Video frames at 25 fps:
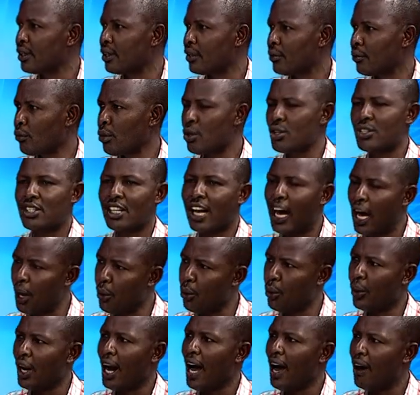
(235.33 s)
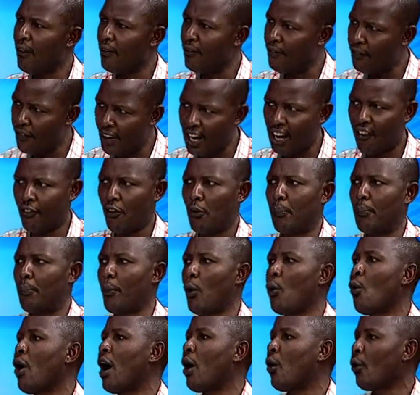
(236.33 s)
Because now you will have very few people
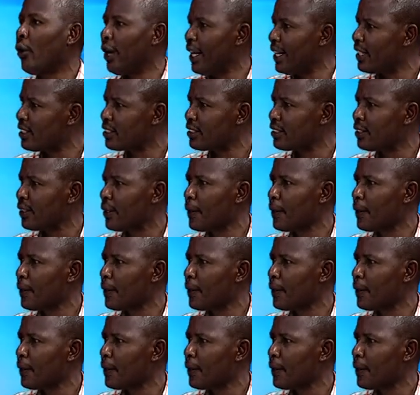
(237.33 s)
who are honest,